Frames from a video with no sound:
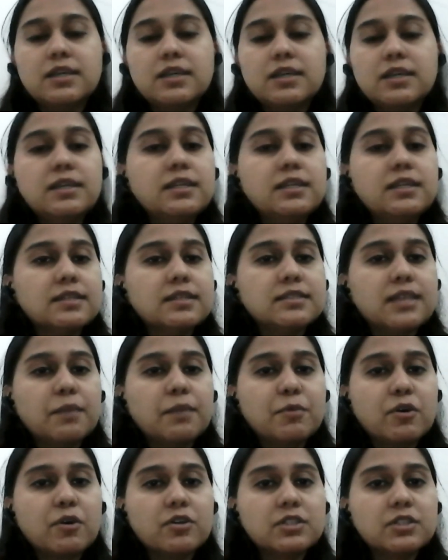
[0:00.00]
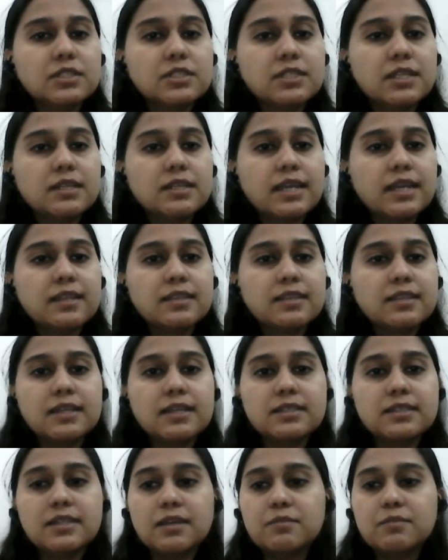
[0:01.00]
the Indian subcontinent, and
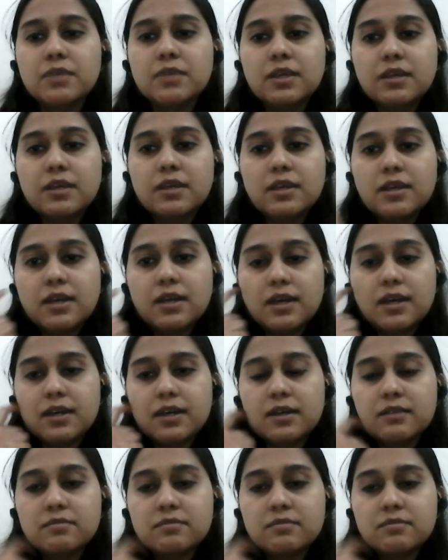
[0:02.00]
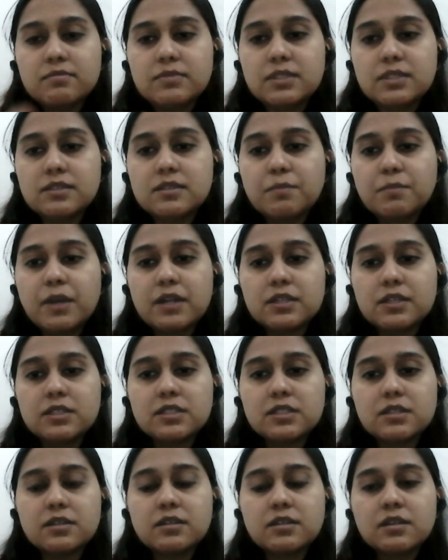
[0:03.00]
at that time, since the
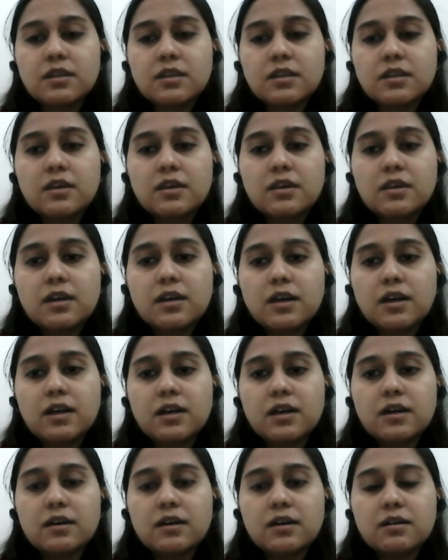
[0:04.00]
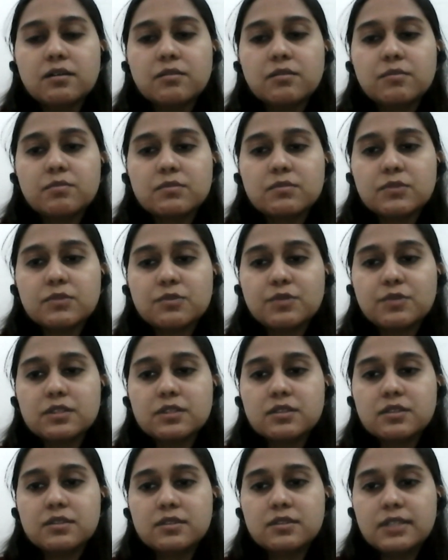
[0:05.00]
partition
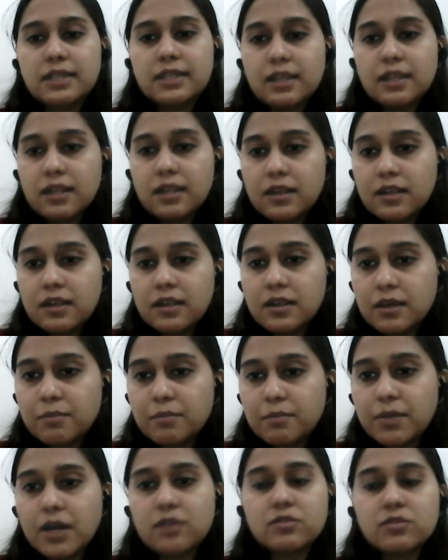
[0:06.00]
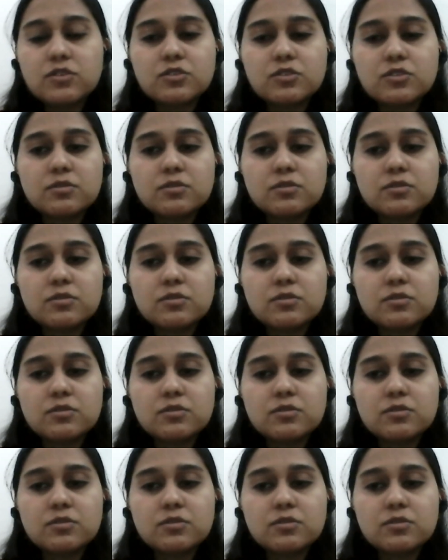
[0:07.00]
was still about